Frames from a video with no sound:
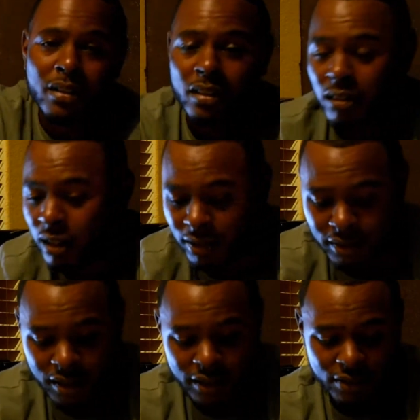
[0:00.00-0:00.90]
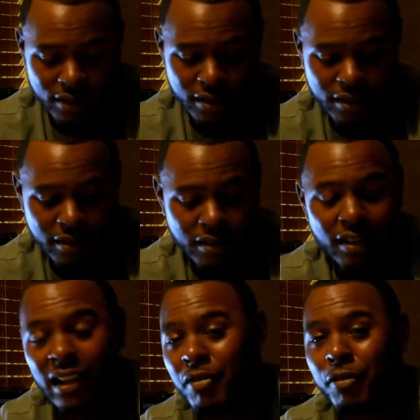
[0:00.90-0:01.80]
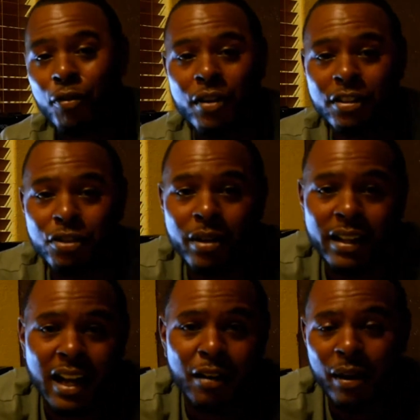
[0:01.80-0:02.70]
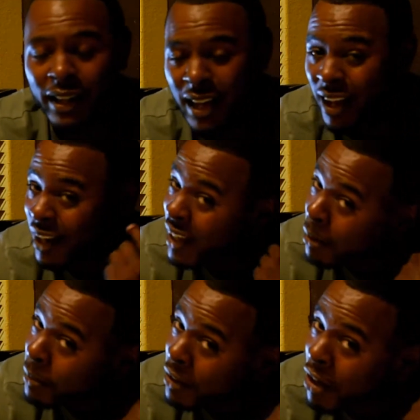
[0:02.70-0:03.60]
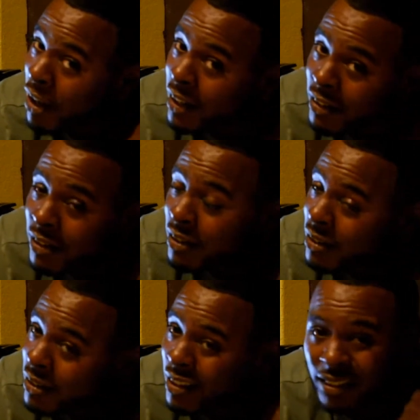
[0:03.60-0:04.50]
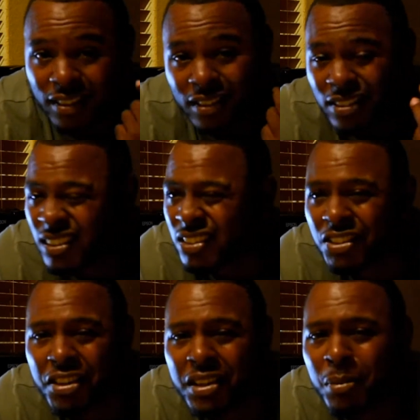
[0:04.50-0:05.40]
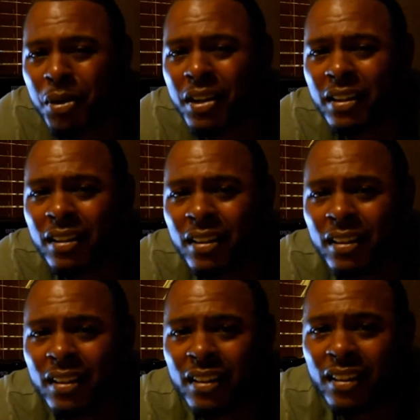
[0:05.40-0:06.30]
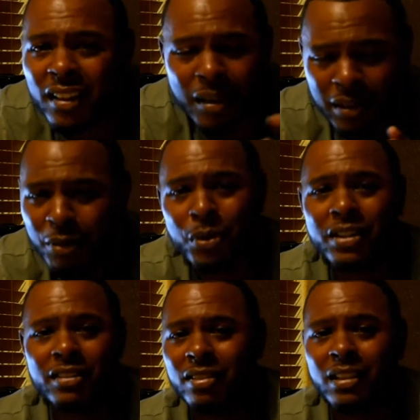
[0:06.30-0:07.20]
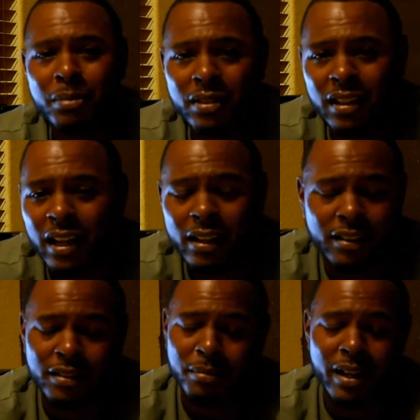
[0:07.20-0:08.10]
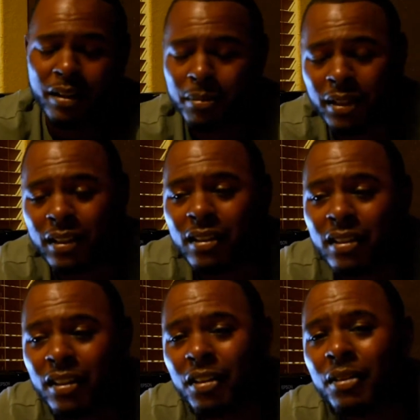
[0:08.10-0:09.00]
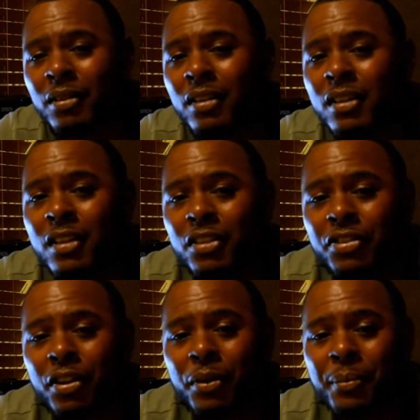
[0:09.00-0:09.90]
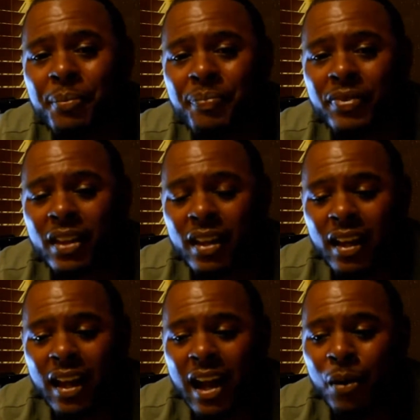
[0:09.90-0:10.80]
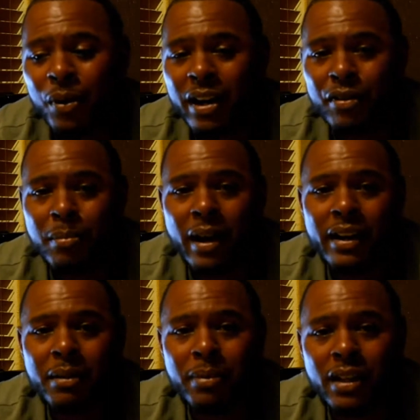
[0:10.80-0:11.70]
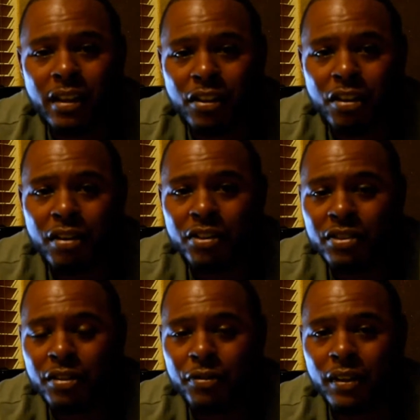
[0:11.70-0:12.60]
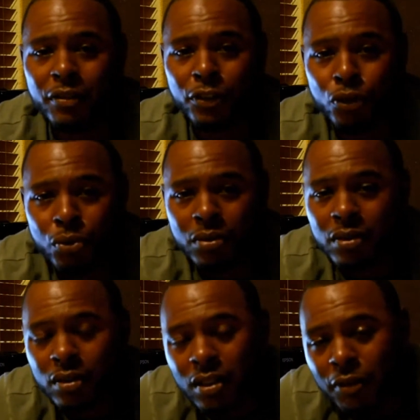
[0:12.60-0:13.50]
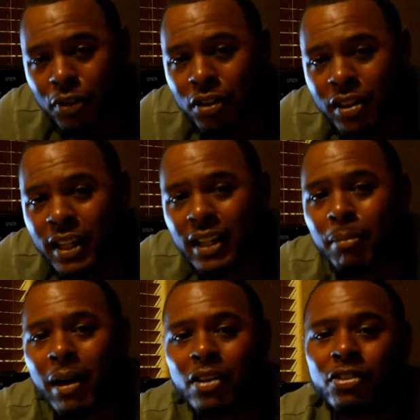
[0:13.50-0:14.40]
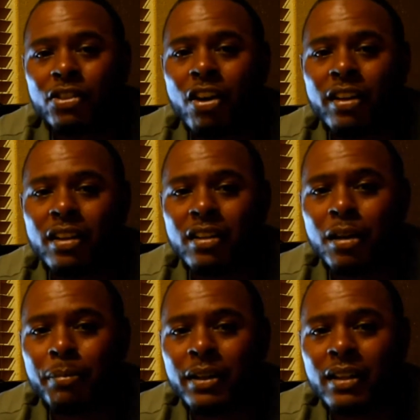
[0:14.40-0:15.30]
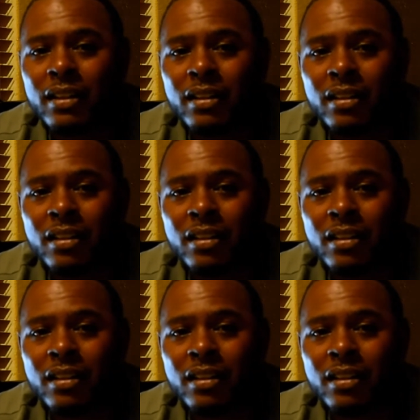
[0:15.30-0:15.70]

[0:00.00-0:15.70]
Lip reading: look, it's 11:42 at night right now, and I gotta be gone at 6:30 in the morning. I'm not one that sleeps a lot. It doesn't matter to me, you know. So I want everybody to be encouraged. If you're thinking about starting a company,